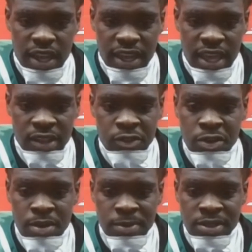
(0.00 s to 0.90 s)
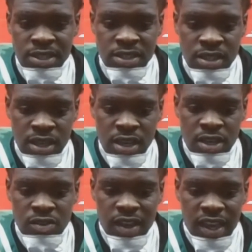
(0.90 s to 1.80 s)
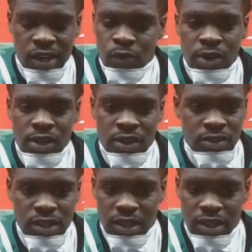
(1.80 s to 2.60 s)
Like at the quarterback position, you can't dwell on